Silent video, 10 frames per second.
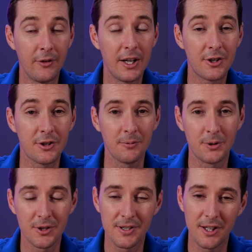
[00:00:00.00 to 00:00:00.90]
Aviation,
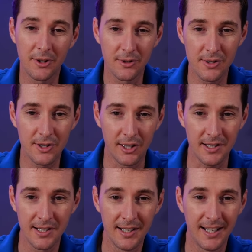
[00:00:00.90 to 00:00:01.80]
which is not a good
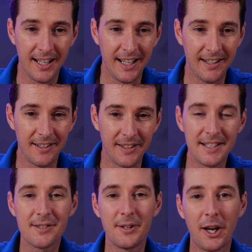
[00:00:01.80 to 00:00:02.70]
start, and uh,
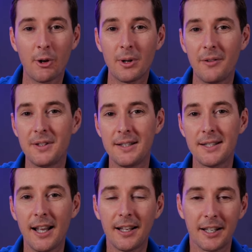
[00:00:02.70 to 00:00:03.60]
that's an aircraft
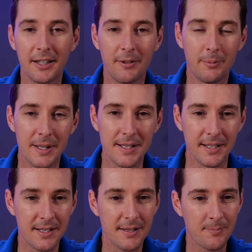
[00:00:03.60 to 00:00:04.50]
detailing
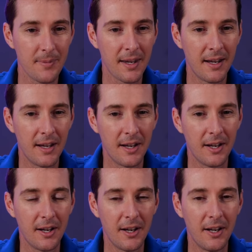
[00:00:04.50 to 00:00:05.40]
business
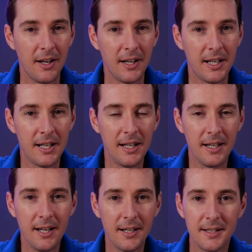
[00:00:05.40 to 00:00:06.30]

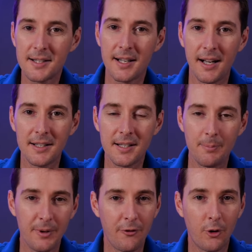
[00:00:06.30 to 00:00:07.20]
he decides
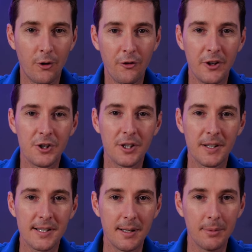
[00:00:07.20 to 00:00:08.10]
before
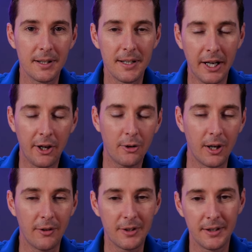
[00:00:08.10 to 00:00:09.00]
finishing assembling the
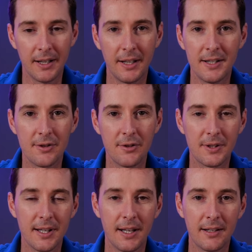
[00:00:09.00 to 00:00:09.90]
aircraft that he's going to
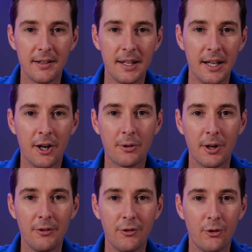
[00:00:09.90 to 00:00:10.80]
take the
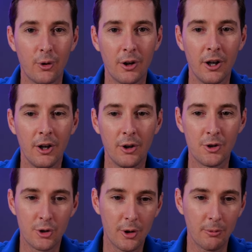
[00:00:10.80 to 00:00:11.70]
aircraft for
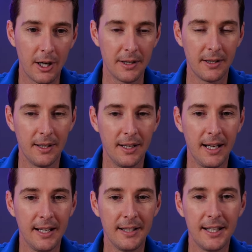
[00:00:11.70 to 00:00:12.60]
a joyride.
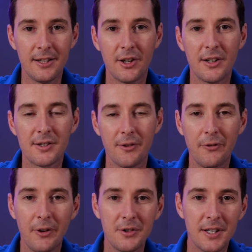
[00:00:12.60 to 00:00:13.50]
And he does a
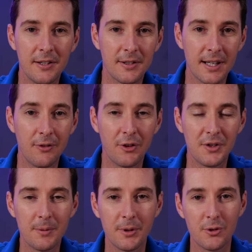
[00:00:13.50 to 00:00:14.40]
15, 10,
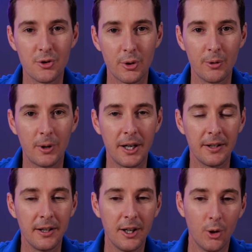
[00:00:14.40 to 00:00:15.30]
15 minute
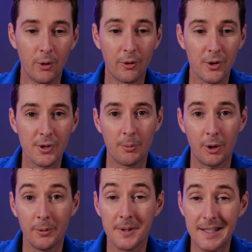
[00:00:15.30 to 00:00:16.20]
joyride over
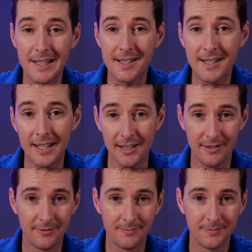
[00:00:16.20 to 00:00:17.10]
suburban
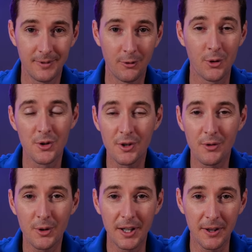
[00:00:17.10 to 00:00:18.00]
DC. For those
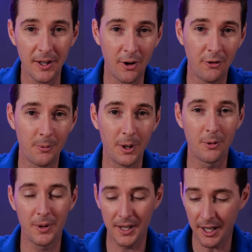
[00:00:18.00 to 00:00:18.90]
of you that are
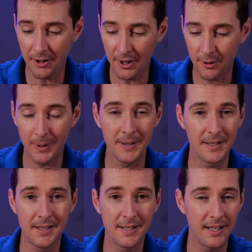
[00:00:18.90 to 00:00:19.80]
familiar with the area
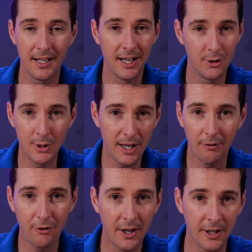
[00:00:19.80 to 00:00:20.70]
around DC, you
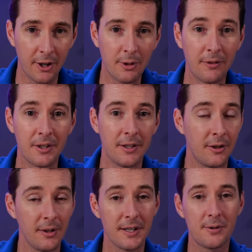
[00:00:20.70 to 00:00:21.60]
can't fly aircraft in
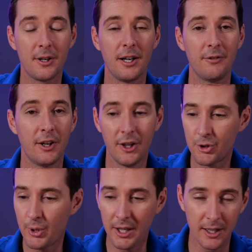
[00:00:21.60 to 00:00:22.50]
there unless you have
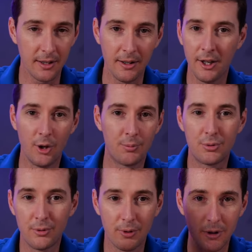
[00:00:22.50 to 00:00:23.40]
training,
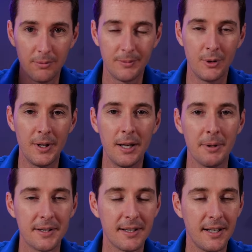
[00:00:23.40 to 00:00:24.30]
approval, you
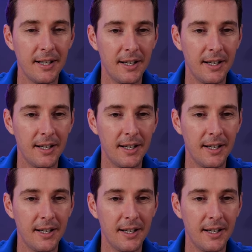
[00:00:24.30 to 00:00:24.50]
name it.